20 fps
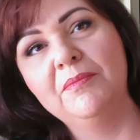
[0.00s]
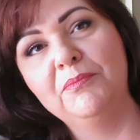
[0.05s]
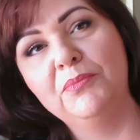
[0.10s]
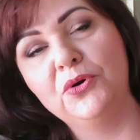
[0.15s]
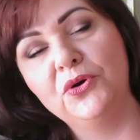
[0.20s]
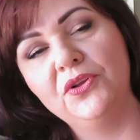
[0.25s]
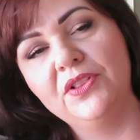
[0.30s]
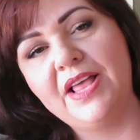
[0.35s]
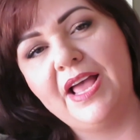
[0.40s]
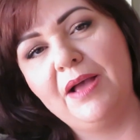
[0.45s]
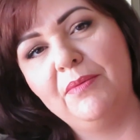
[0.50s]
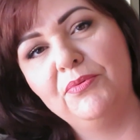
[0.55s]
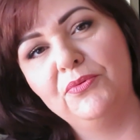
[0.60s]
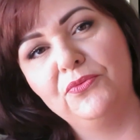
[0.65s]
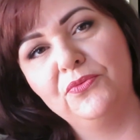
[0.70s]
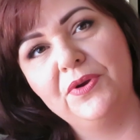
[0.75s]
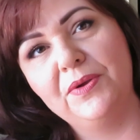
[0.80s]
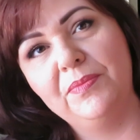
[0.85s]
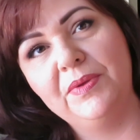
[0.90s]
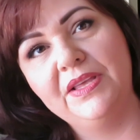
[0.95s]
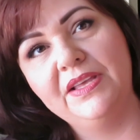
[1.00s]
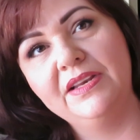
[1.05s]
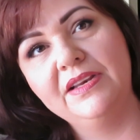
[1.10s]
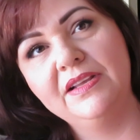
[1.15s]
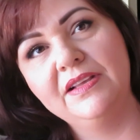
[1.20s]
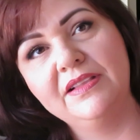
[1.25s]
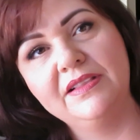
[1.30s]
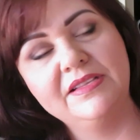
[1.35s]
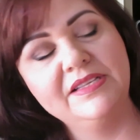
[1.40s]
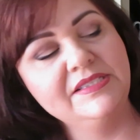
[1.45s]
burlap
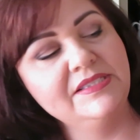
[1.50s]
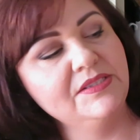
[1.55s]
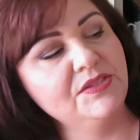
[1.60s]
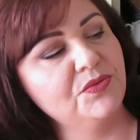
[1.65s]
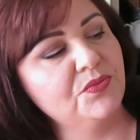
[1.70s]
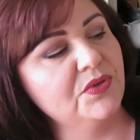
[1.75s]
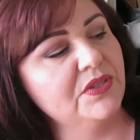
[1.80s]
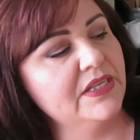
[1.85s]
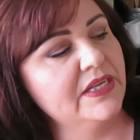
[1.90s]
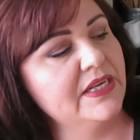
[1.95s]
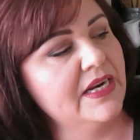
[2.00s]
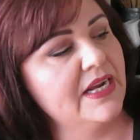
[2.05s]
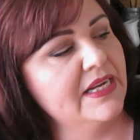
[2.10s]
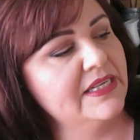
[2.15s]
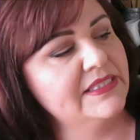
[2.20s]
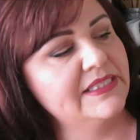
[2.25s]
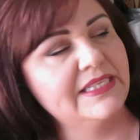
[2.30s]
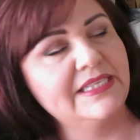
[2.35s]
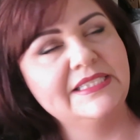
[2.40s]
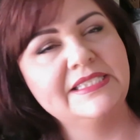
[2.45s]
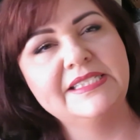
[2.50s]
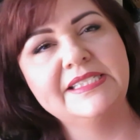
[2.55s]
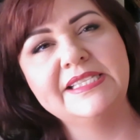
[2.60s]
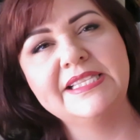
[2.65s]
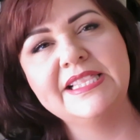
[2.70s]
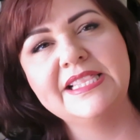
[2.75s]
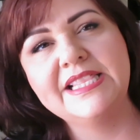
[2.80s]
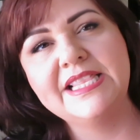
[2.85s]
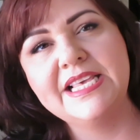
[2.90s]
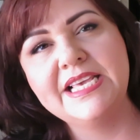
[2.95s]
ribbon. This is really nice. It's
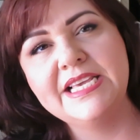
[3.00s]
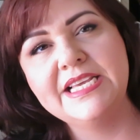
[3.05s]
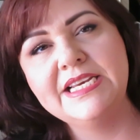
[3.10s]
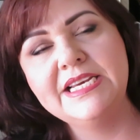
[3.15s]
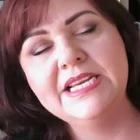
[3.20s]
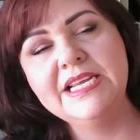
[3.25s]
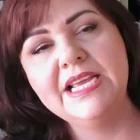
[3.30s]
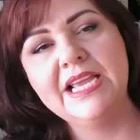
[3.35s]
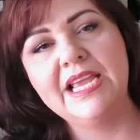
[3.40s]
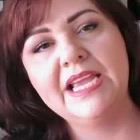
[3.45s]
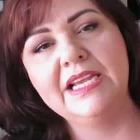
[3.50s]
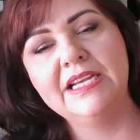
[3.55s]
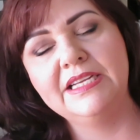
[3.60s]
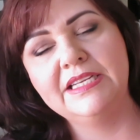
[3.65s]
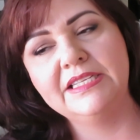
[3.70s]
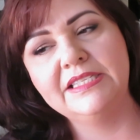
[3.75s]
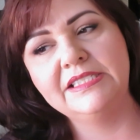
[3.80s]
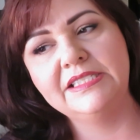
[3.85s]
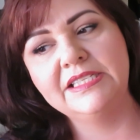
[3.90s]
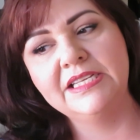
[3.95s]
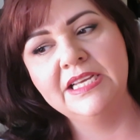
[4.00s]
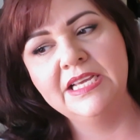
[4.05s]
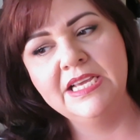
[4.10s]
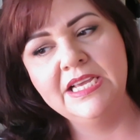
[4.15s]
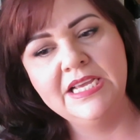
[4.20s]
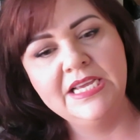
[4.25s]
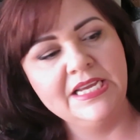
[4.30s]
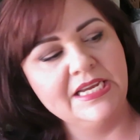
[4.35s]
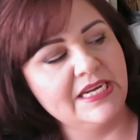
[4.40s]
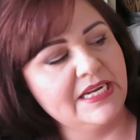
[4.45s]
thin and
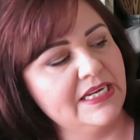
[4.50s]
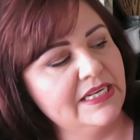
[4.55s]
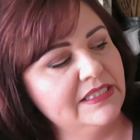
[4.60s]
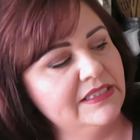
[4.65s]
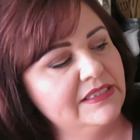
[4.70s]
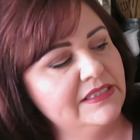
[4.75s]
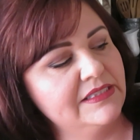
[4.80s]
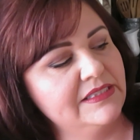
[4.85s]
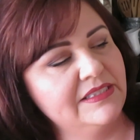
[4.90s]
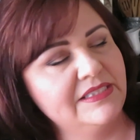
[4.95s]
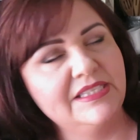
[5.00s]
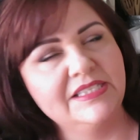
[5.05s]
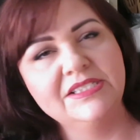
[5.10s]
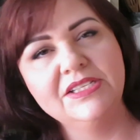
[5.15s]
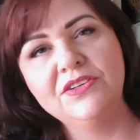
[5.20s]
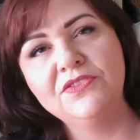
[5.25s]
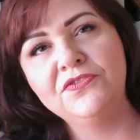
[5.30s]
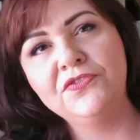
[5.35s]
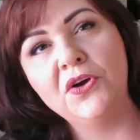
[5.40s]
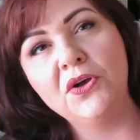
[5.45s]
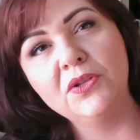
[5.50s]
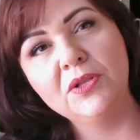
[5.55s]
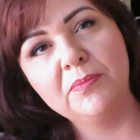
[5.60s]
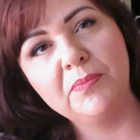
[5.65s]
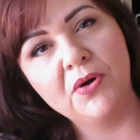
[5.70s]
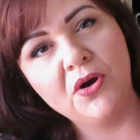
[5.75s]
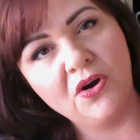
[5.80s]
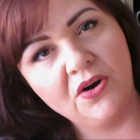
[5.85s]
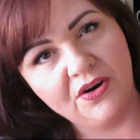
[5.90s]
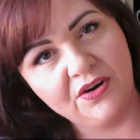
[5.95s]
it doesn't fall
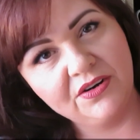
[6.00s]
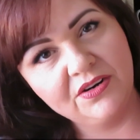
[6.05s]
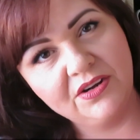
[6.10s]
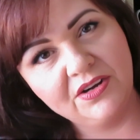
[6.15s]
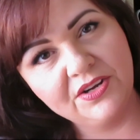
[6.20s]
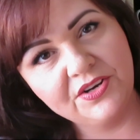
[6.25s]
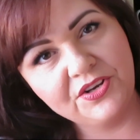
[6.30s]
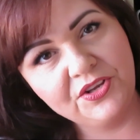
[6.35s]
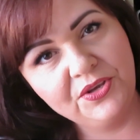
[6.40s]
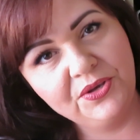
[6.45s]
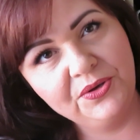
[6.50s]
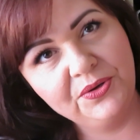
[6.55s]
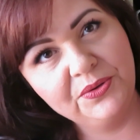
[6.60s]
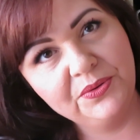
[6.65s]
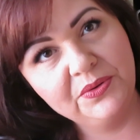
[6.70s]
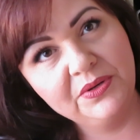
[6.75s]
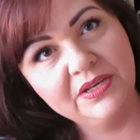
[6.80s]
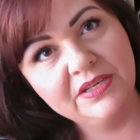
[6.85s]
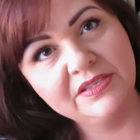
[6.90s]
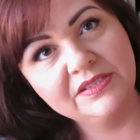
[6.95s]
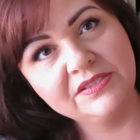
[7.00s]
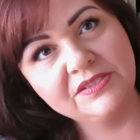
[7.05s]
apart on you.